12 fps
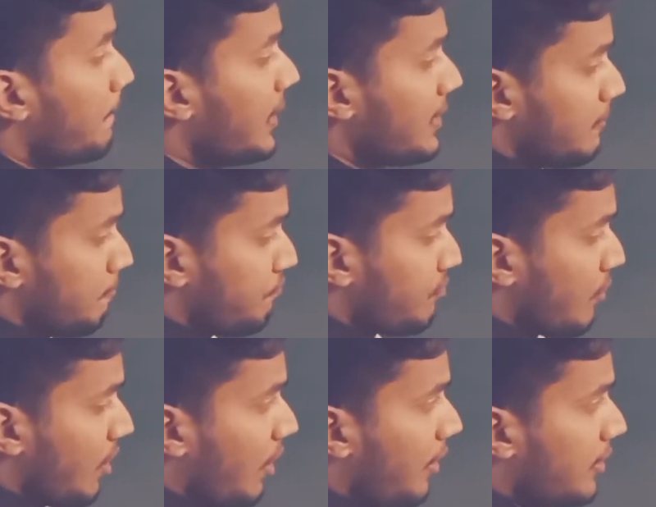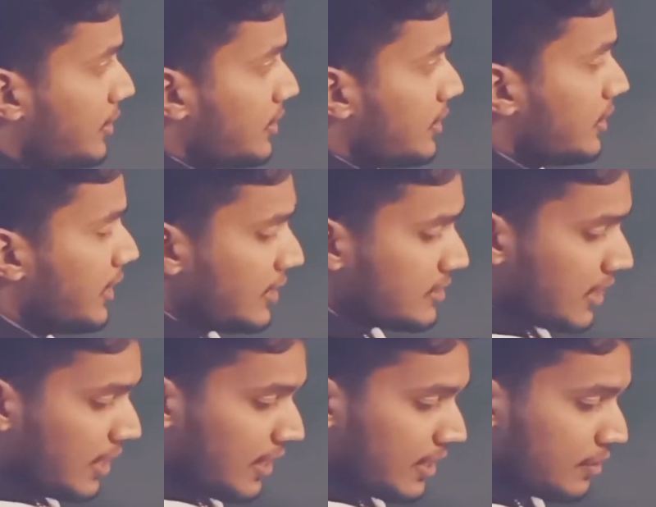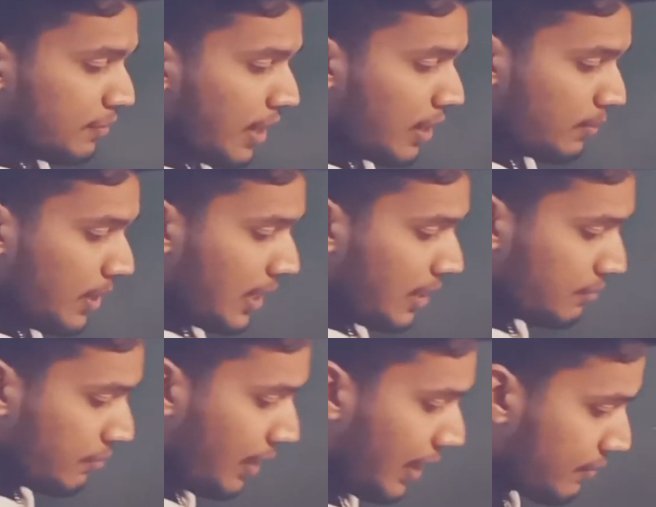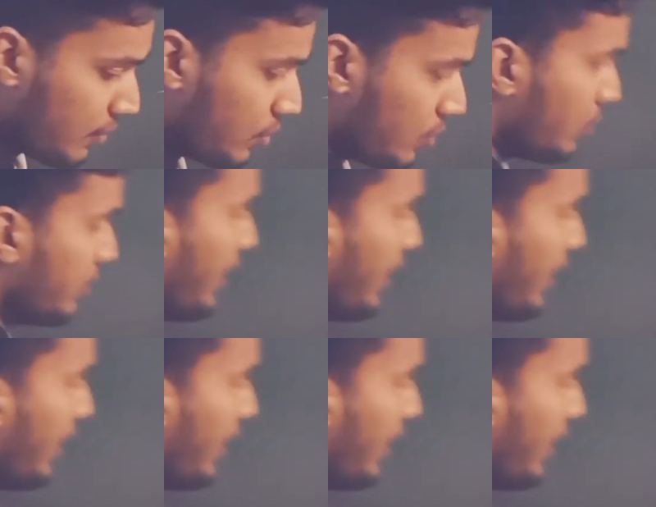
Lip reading: But there is another formula we will have to know.